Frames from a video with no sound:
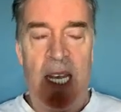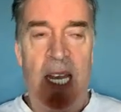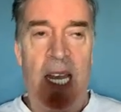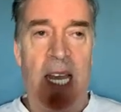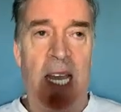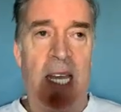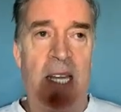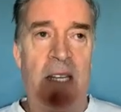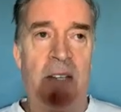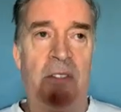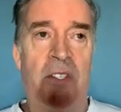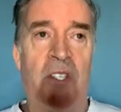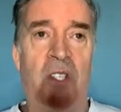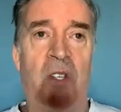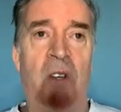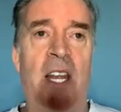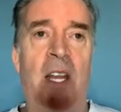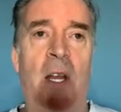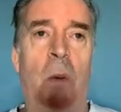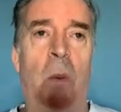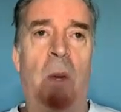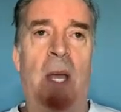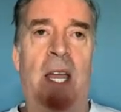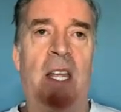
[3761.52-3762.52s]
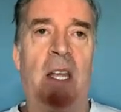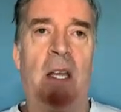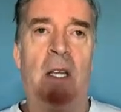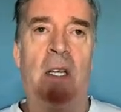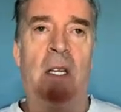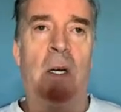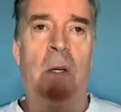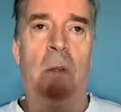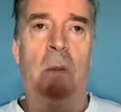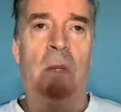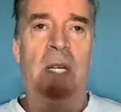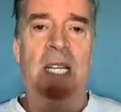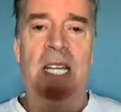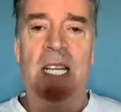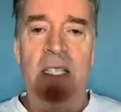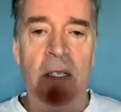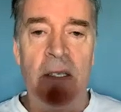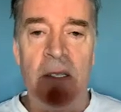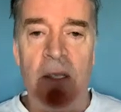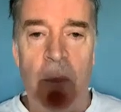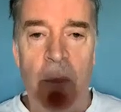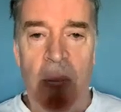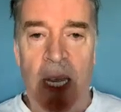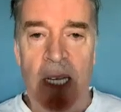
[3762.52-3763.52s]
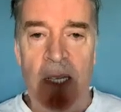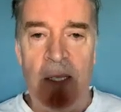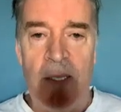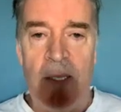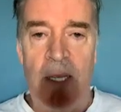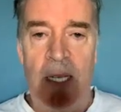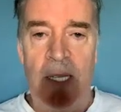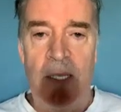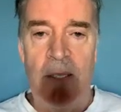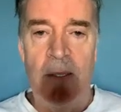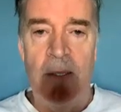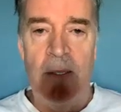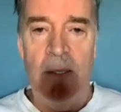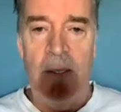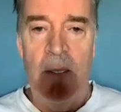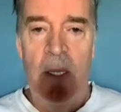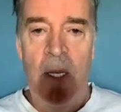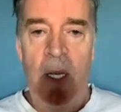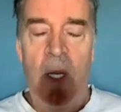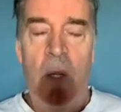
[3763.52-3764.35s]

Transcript: And straight away you're going, well, that doesn't make sense.